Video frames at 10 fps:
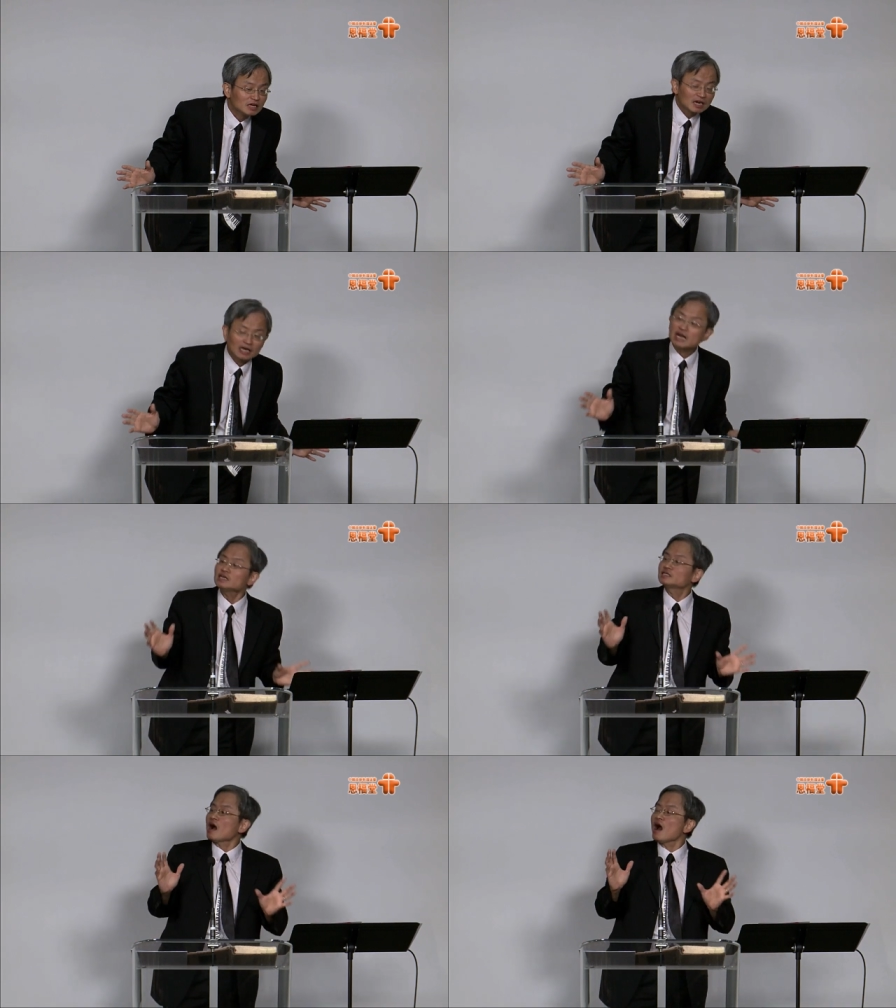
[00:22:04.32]
Now, that
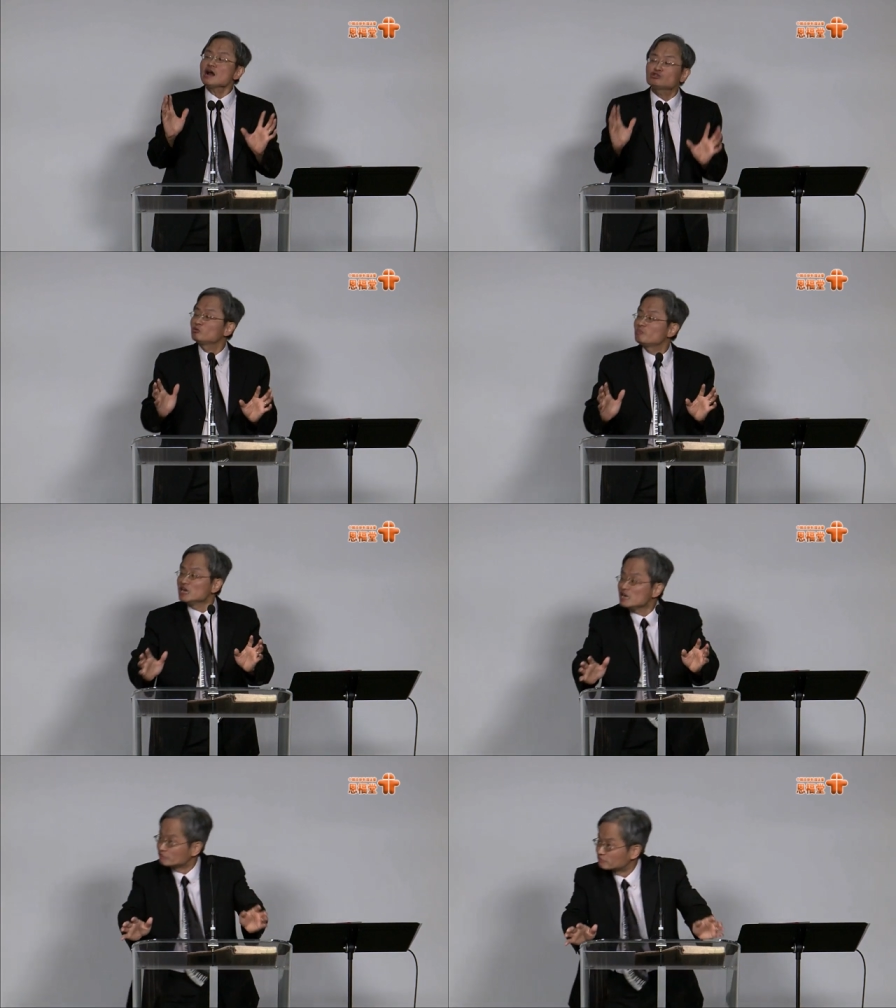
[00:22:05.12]
is hard to
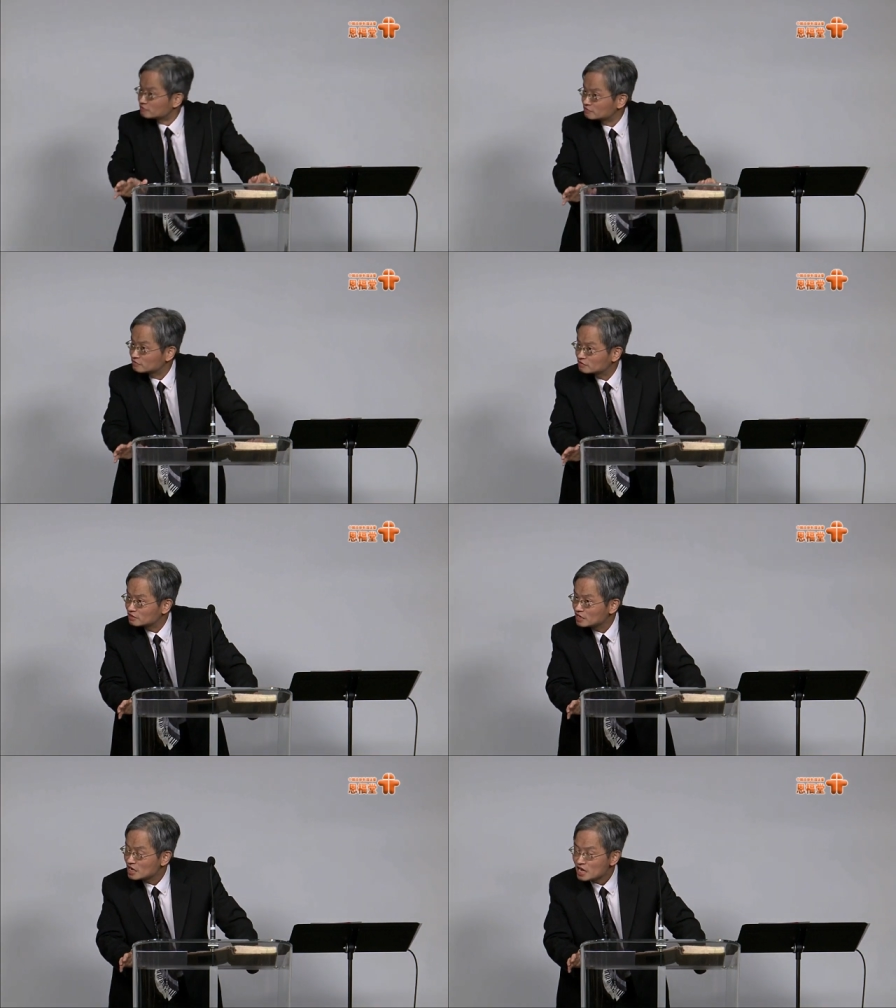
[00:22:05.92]
believe.
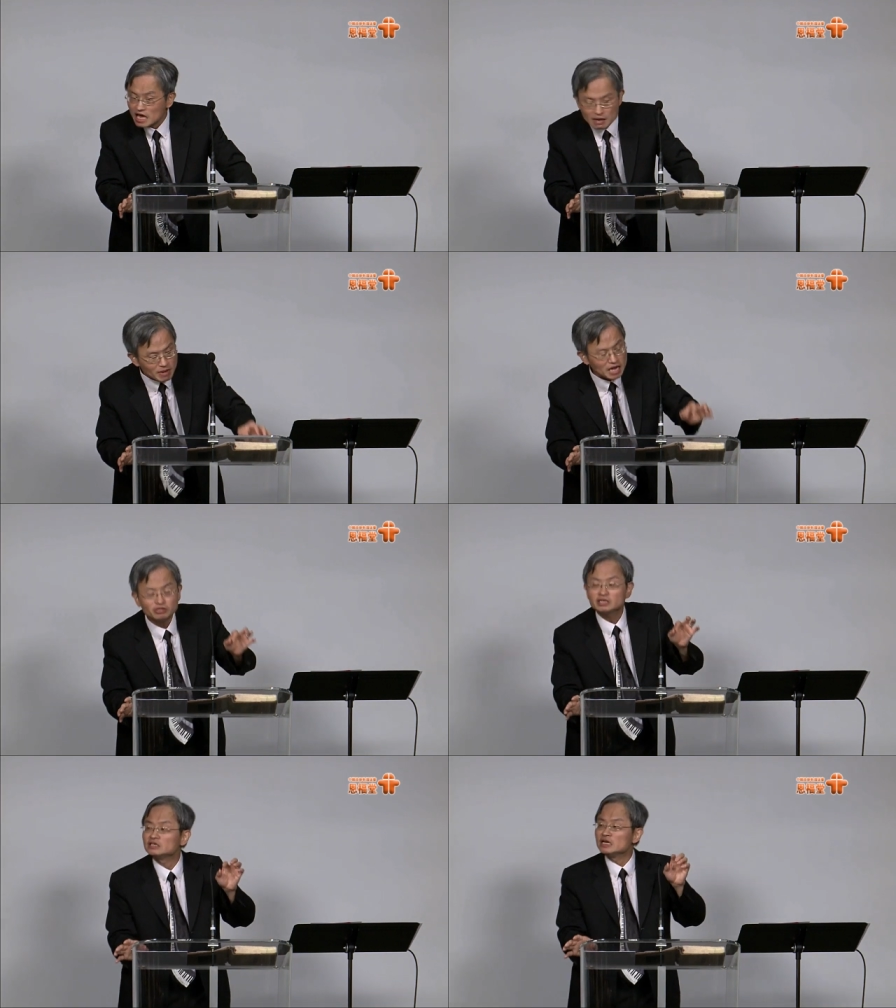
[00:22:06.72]

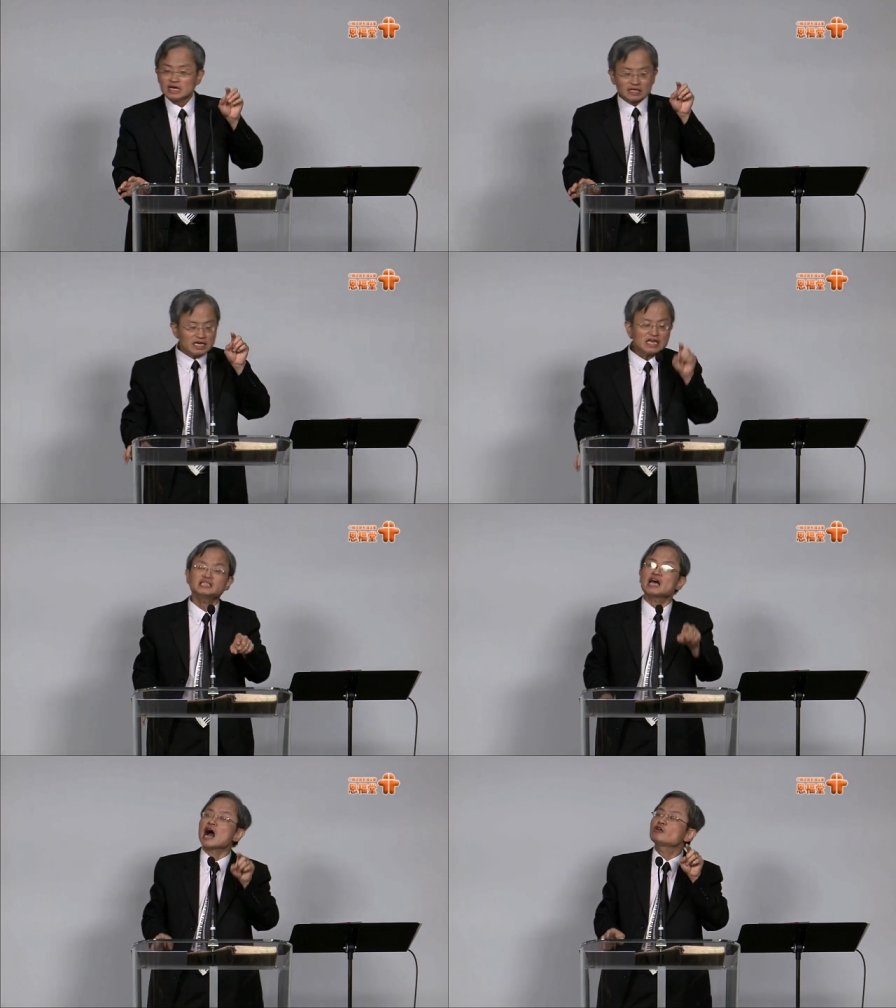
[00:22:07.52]
Imagine these
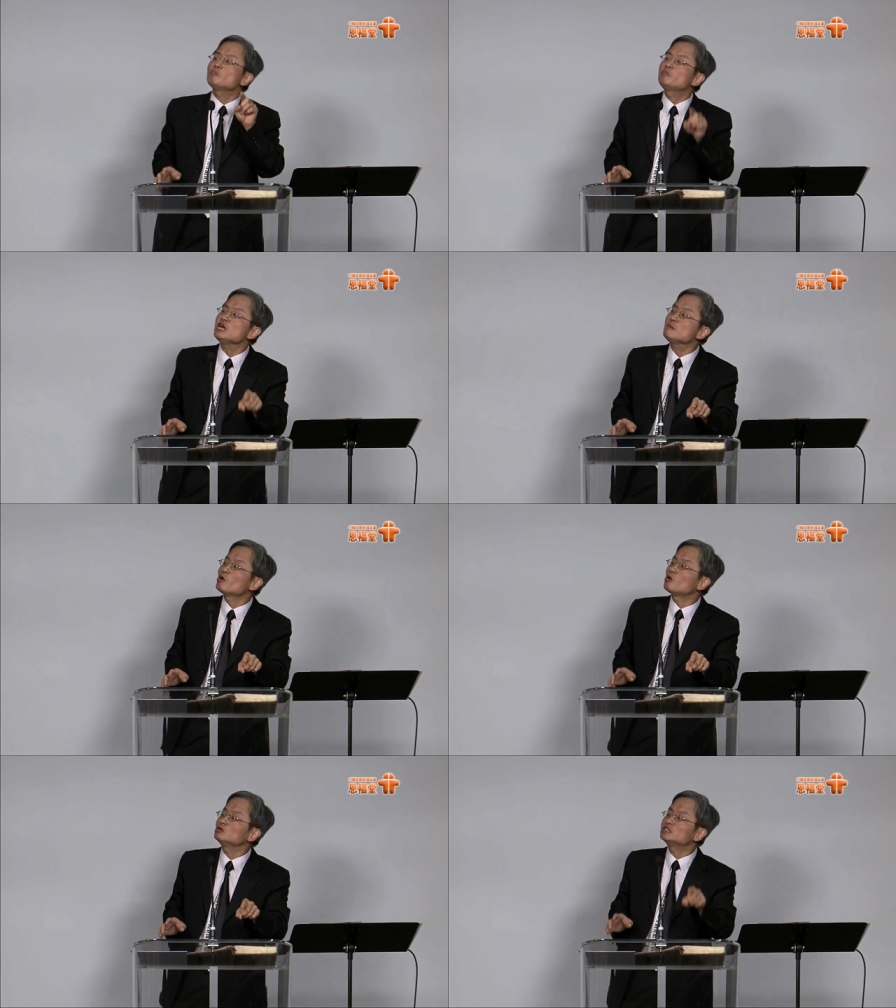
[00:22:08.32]
are the
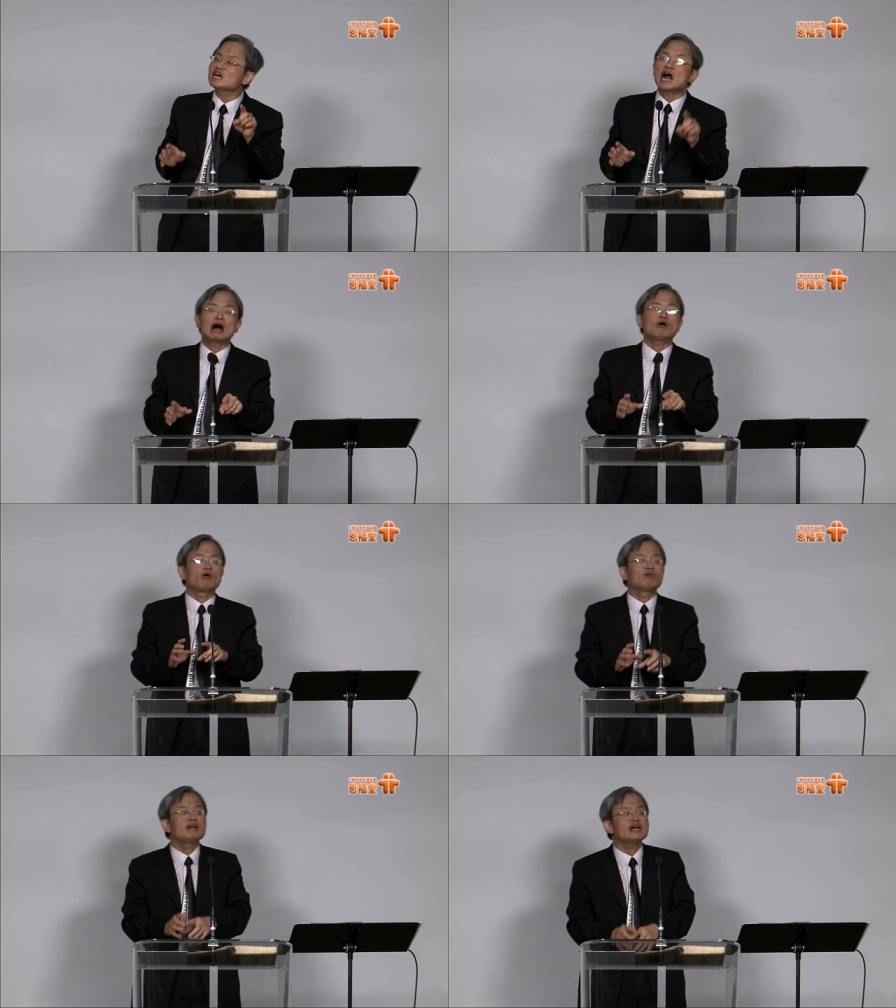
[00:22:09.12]
people, they are
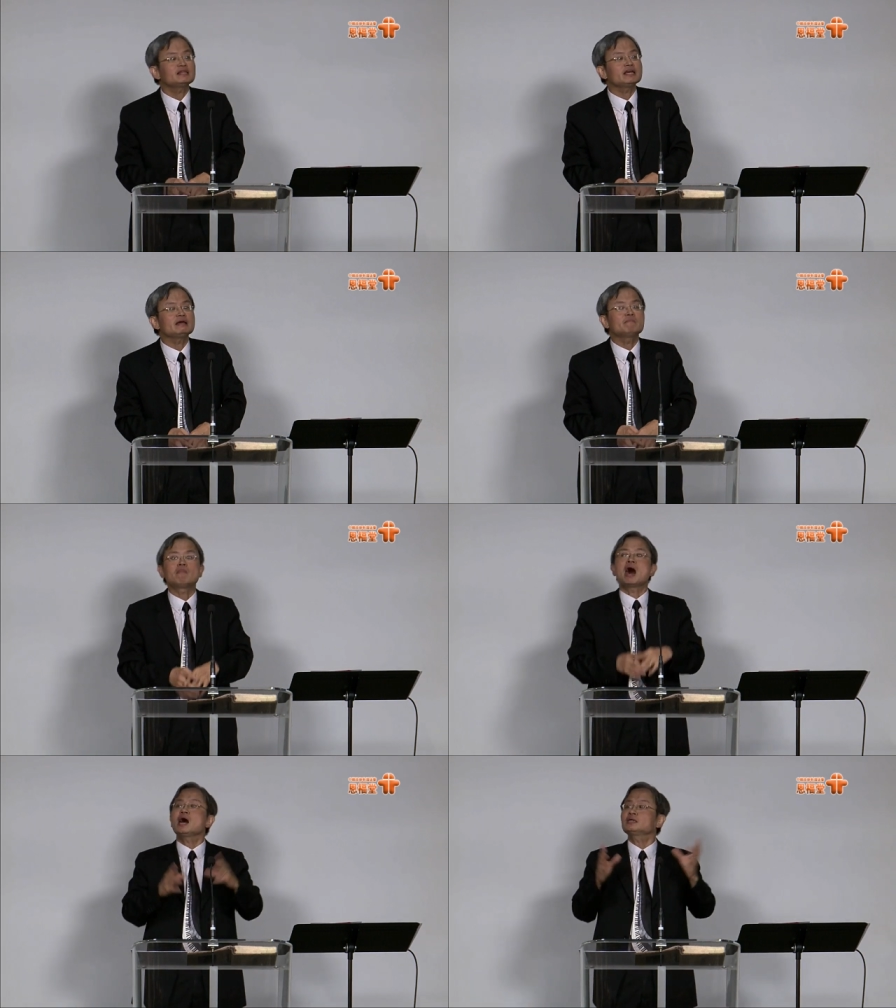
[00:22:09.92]
already
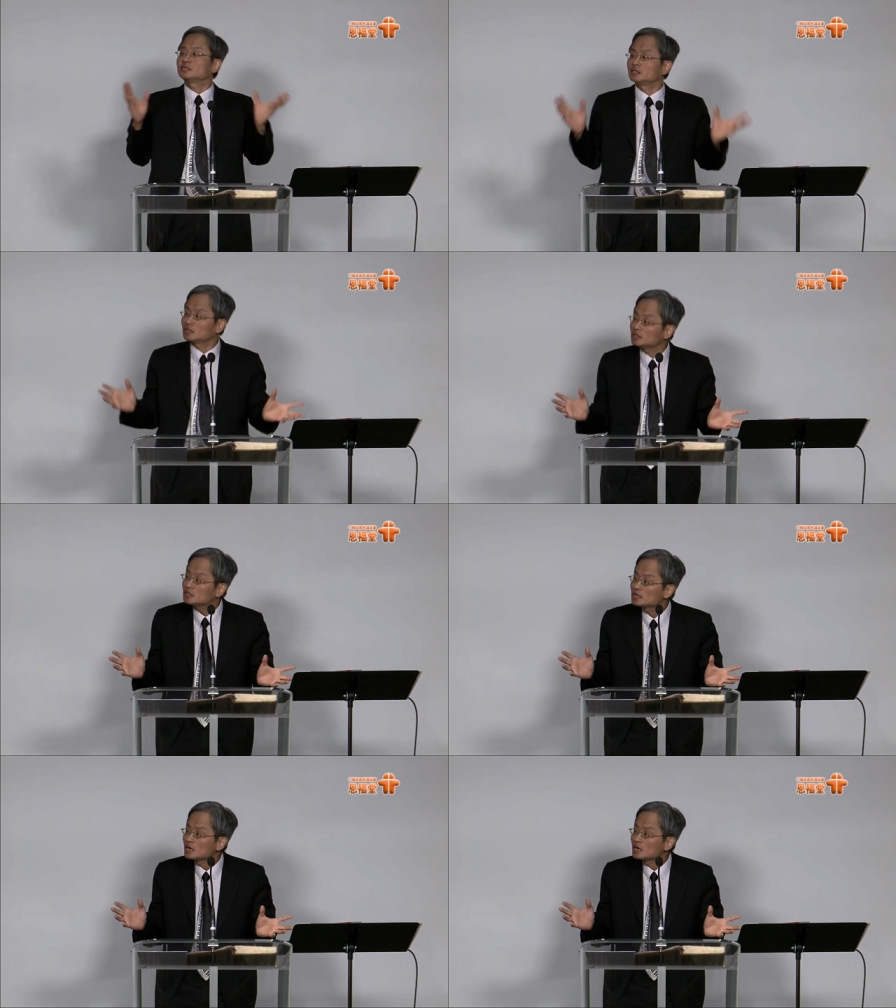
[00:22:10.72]
martyred